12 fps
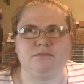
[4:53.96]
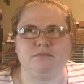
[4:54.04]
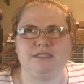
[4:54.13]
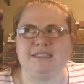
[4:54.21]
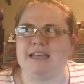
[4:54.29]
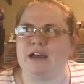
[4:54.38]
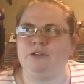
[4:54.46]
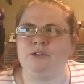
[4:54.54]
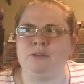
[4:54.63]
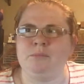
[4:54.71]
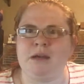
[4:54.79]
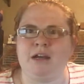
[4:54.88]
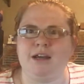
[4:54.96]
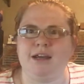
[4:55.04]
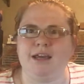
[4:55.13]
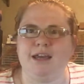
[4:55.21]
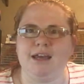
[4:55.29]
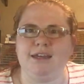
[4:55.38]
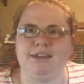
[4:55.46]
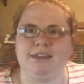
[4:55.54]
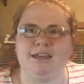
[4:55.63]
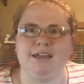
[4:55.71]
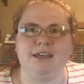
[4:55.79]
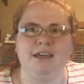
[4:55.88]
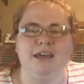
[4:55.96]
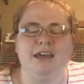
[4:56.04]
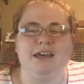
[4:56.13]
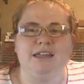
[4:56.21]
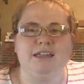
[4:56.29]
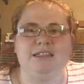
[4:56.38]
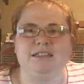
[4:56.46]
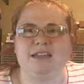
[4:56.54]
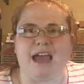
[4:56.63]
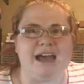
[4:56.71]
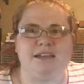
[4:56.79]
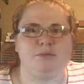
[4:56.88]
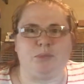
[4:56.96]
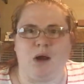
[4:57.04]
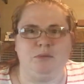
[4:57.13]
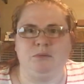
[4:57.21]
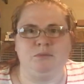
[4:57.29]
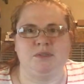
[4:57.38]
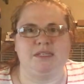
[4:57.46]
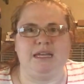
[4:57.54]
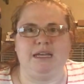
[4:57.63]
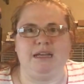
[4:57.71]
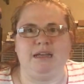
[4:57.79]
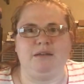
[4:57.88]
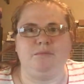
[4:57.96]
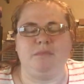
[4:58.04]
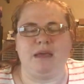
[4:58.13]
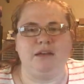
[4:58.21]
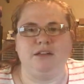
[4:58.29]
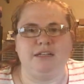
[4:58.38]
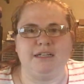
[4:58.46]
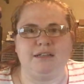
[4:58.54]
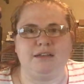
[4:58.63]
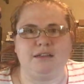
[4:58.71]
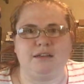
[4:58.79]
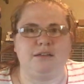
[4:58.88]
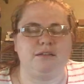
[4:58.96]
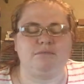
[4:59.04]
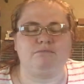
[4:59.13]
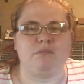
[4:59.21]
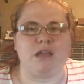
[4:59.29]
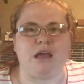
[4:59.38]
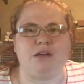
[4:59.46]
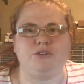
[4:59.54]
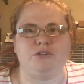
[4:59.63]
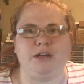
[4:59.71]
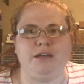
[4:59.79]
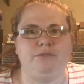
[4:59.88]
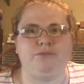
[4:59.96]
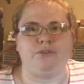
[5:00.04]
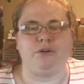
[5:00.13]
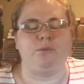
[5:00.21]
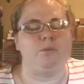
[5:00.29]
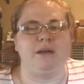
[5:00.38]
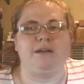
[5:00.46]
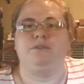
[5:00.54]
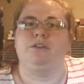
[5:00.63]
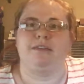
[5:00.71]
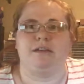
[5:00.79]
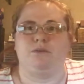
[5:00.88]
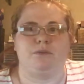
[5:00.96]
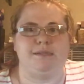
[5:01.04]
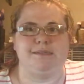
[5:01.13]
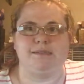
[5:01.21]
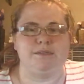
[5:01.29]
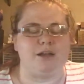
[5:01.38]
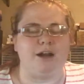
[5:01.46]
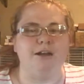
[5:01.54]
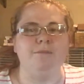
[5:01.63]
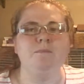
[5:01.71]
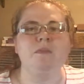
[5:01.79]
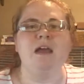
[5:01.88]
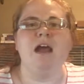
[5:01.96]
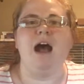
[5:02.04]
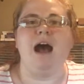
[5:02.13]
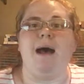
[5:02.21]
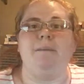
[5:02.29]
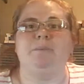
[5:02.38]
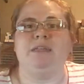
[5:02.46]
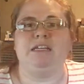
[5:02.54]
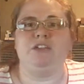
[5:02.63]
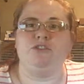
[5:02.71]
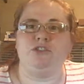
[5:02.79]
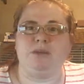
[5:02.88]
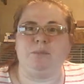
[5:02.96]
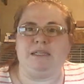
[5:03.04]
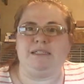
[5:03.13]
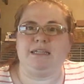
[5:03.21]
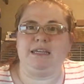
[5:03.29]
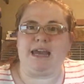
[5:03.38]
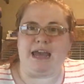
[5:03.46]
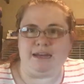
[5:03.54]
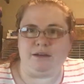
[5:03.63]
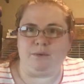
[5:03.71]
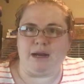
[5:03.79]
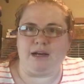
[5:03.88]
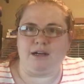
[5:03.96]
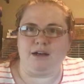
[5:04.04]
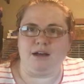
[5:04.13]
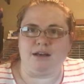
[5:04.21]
South America, I think, that has problems getting mail into the country for whatever their reasons are. But they do ship basically anywhere